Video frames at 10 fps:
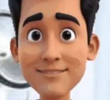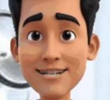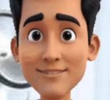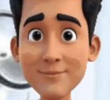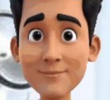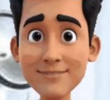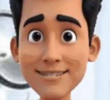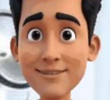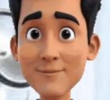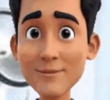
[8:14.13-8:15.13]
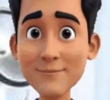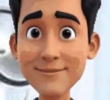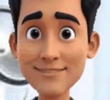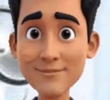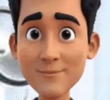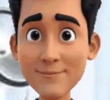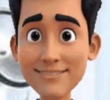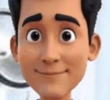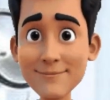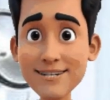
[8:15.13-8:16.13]
A child who refuses to
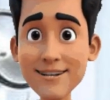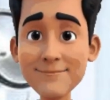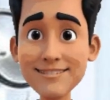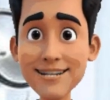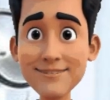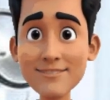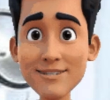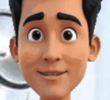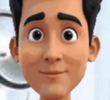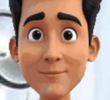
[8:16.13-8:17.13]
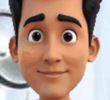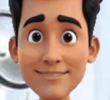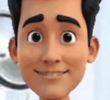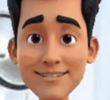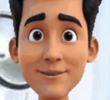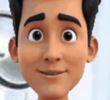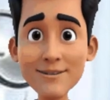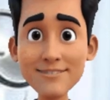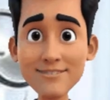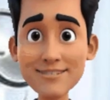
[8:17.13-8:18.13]
eat or shows signs of dehydration needs
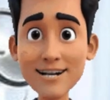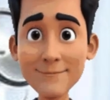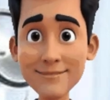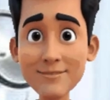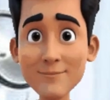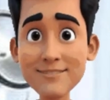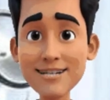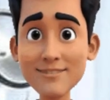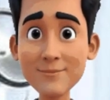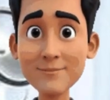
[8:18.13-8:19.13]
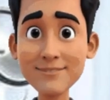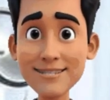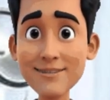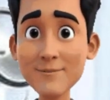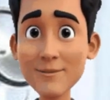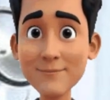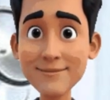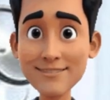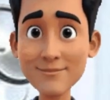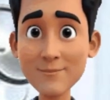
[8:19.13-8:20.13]
urgent care. Sudden
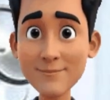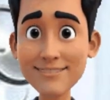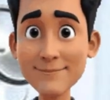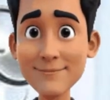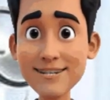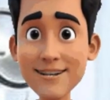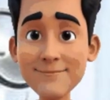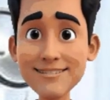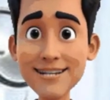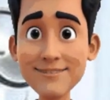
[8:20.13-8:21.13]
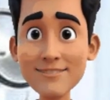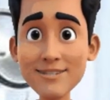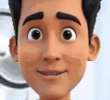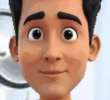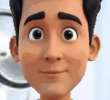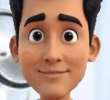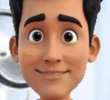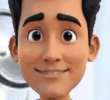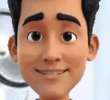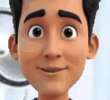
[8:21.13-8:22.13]
weakness, fainting, or breathing
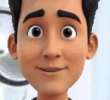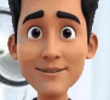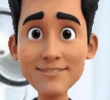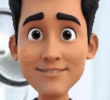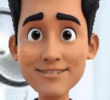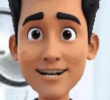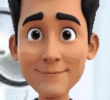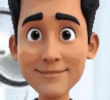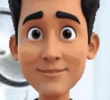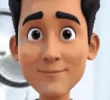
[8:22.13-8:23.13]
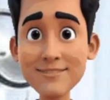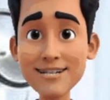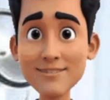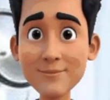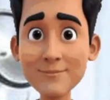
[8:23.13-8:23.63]
problems should never be ignored.